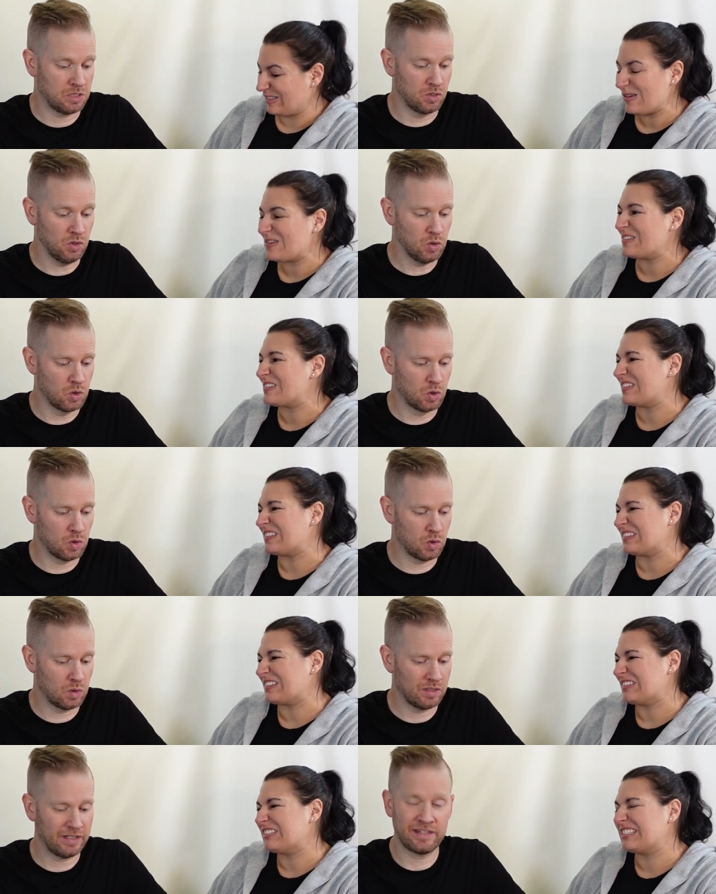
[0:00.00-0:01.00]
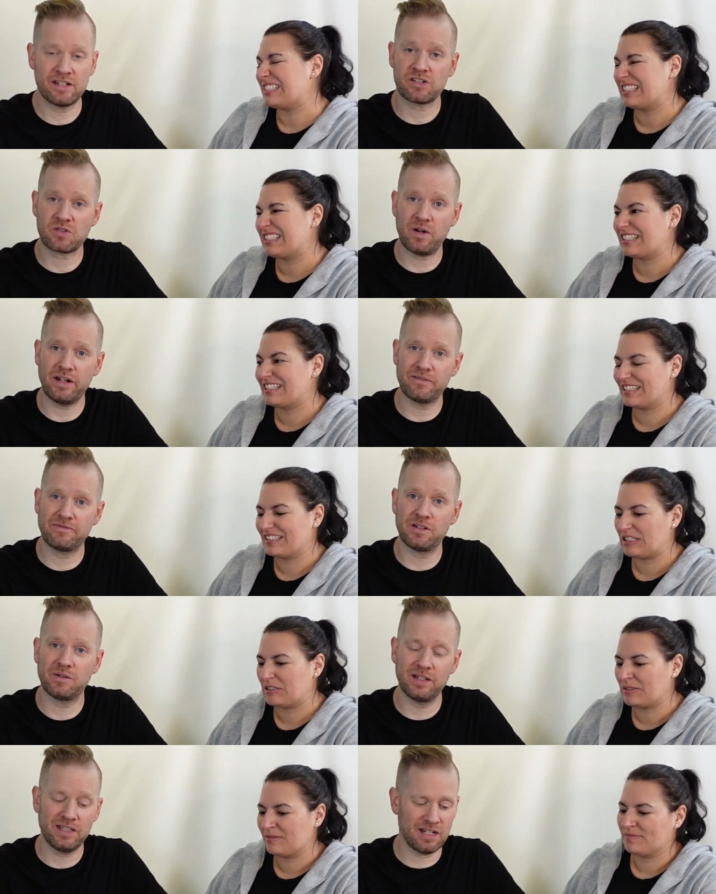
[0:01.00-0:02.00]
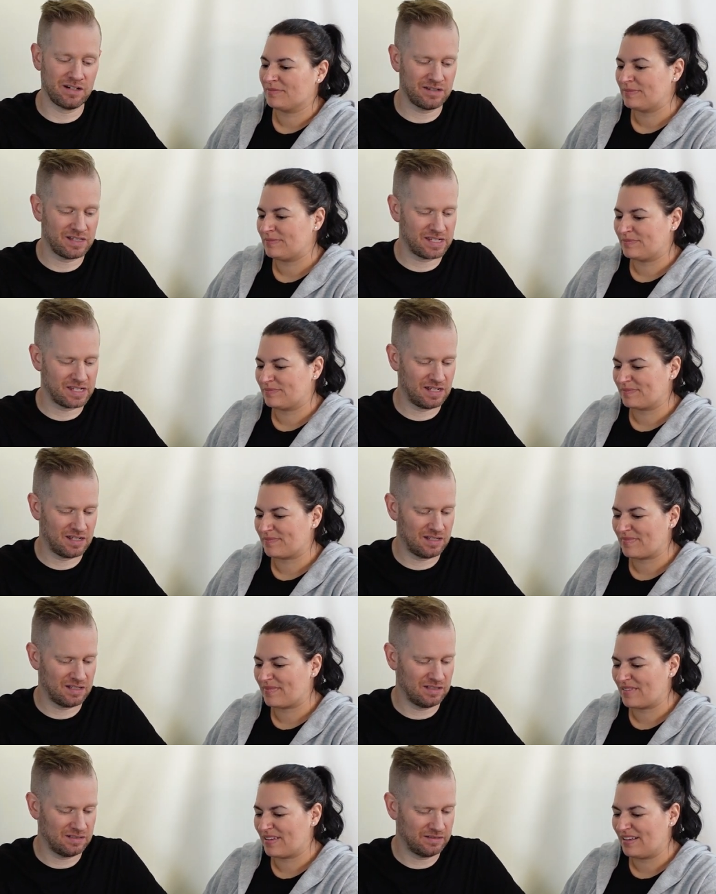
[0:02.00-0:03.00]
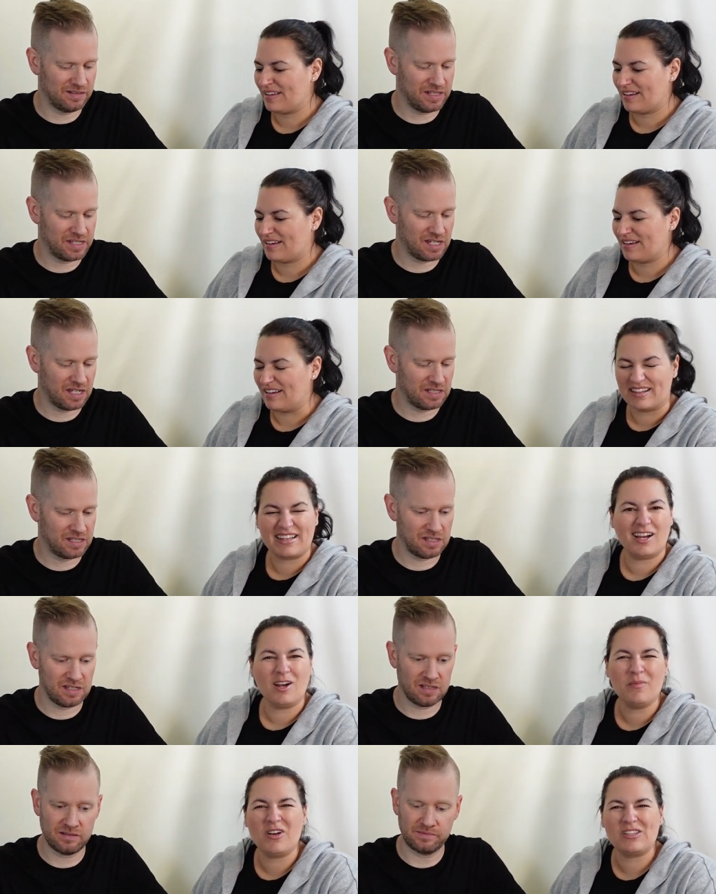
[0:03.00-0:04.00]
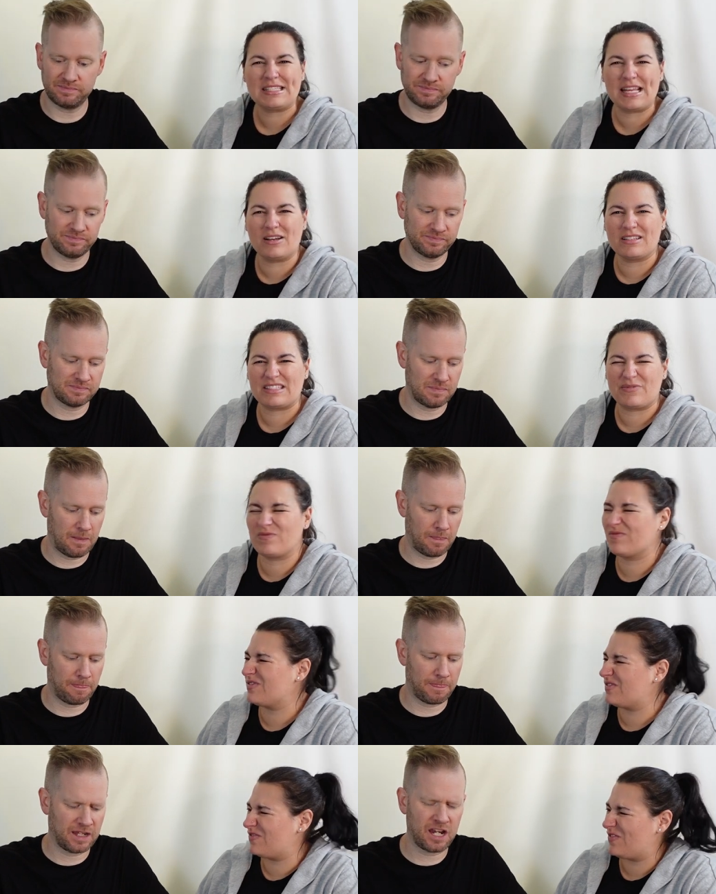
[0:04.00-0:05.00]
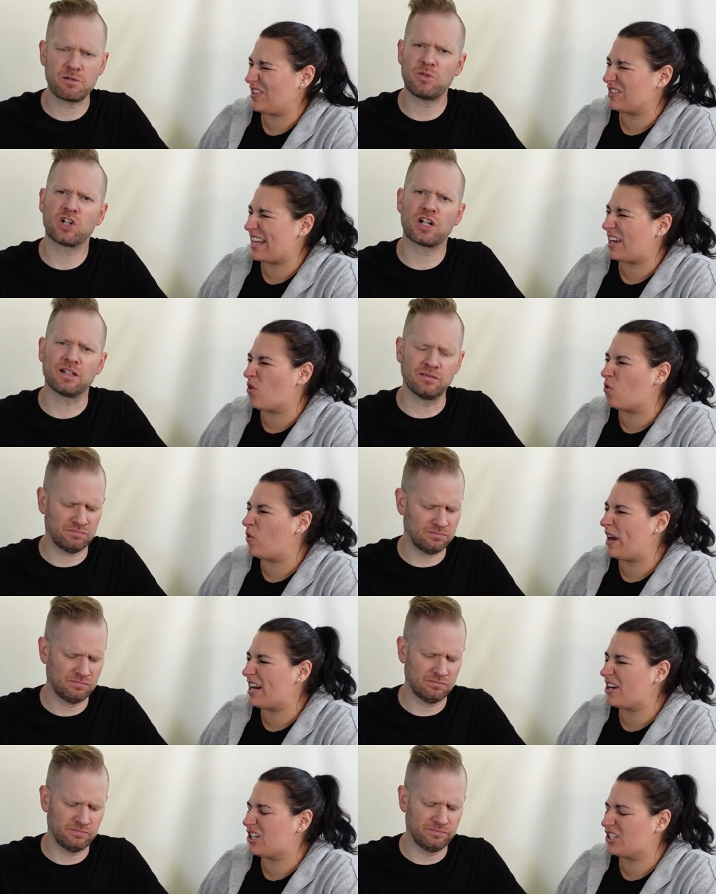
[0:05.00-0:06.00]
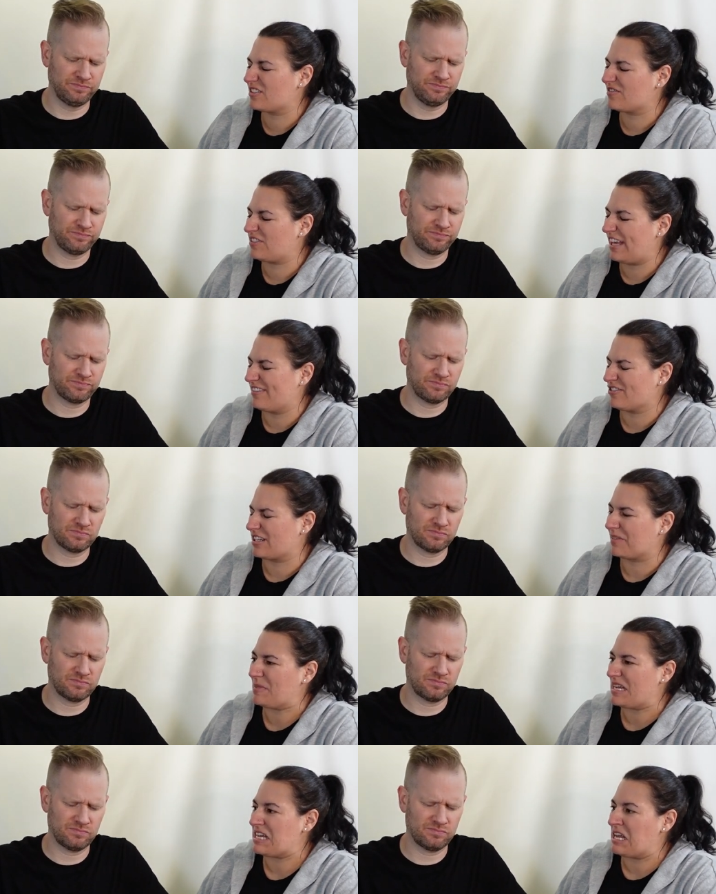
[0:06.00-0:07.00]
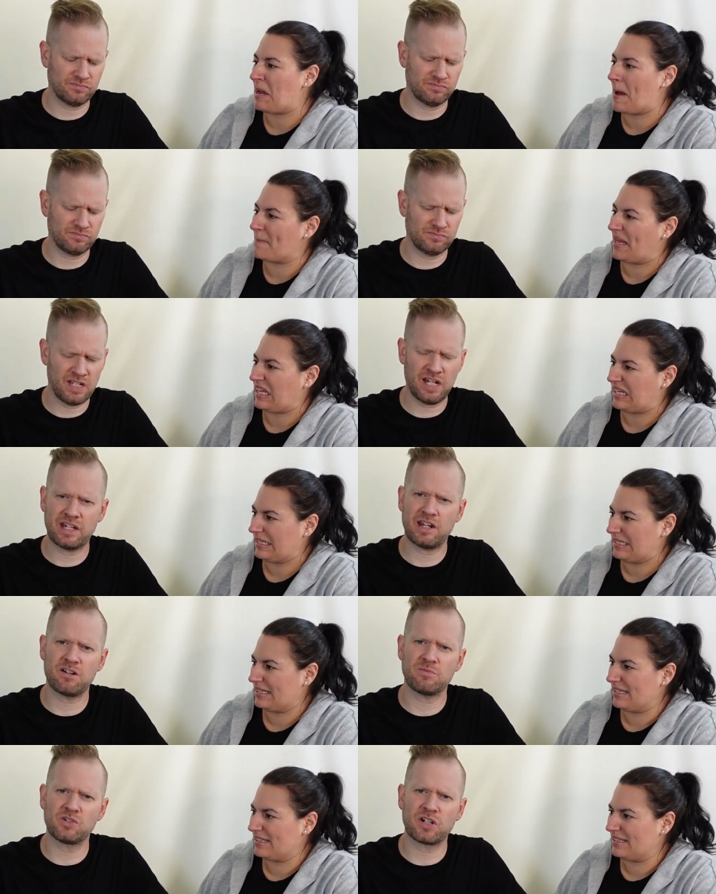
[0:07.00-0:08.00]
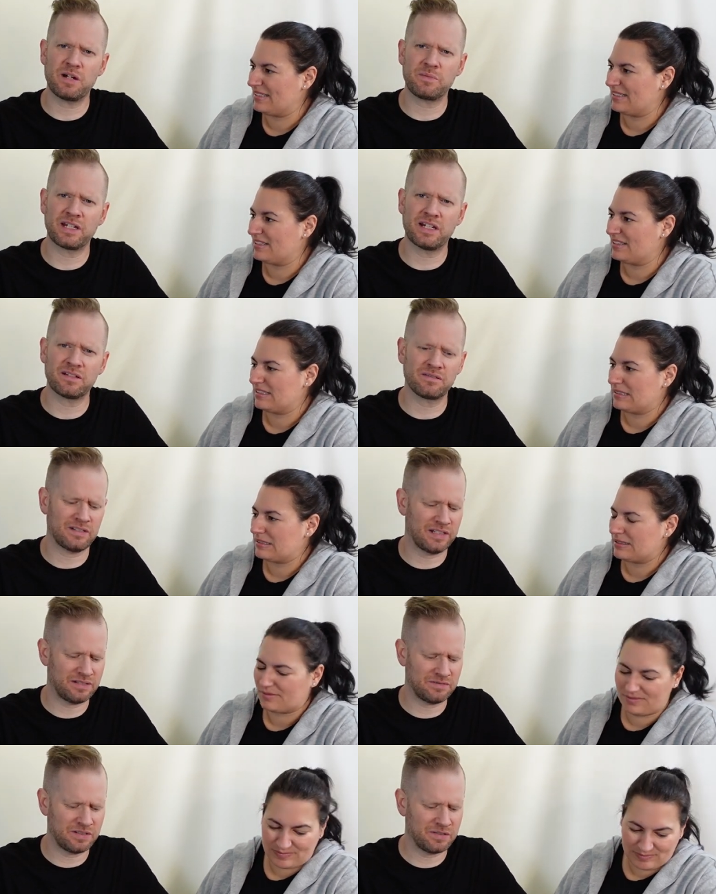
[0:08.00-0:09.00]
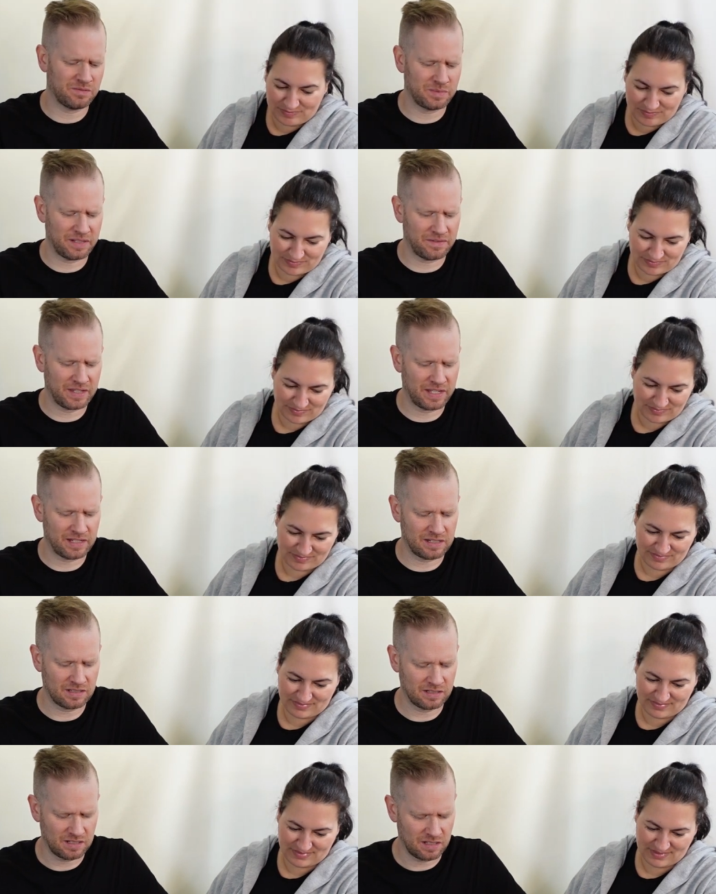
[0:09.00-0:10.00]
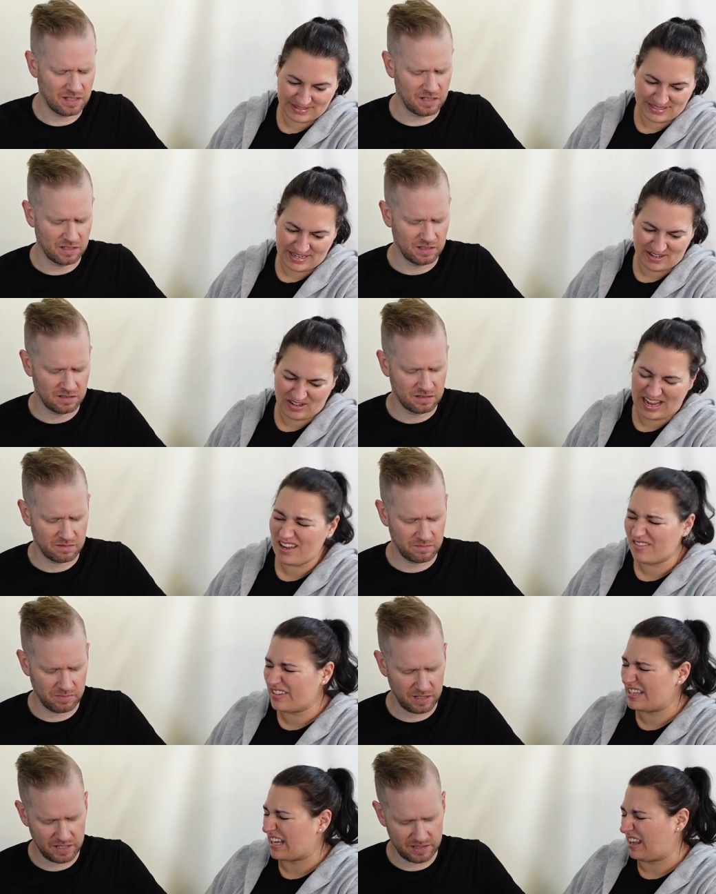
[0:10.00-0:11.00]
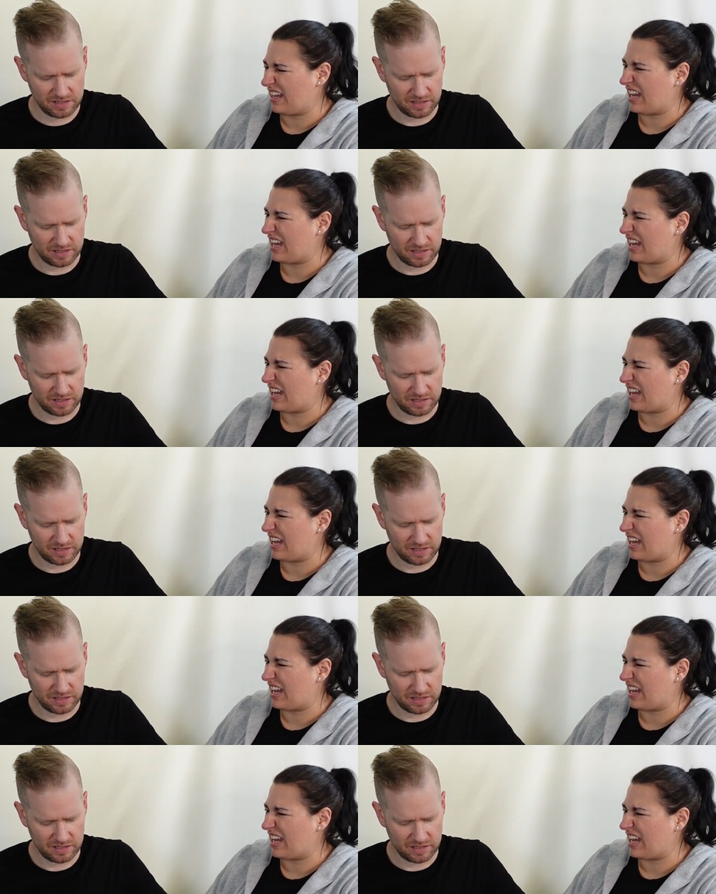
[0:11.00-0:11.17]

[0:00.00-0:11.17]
Speaker 1: Ooh. Ooh. And there's quite a few in there. It's uh, It's got... Uh, caramel sounds... Feels like
Speaker 2: a weird flavor to be a gummy. Yeah,
Speaker 1: caramel gummy. I don't. I don't know about that
Speaker 2: and vanilla